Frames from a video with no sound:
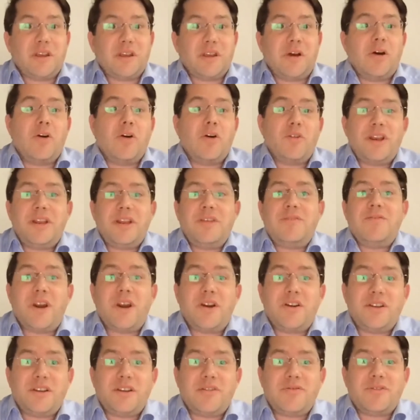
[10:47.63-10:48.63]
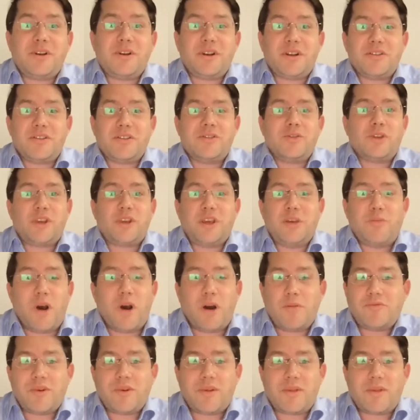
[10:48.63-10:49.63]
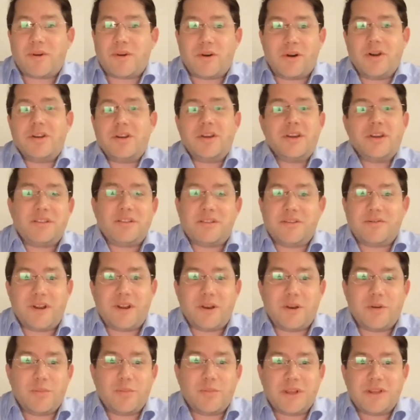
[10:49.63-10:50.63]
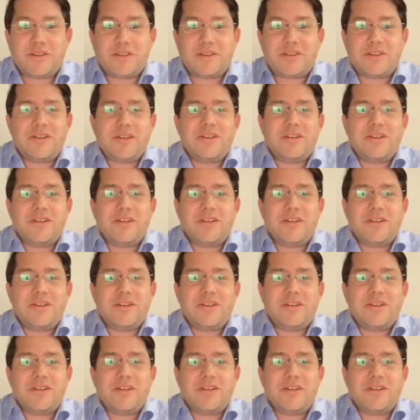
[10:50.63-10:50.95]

already very difficult to keep up with all the developments.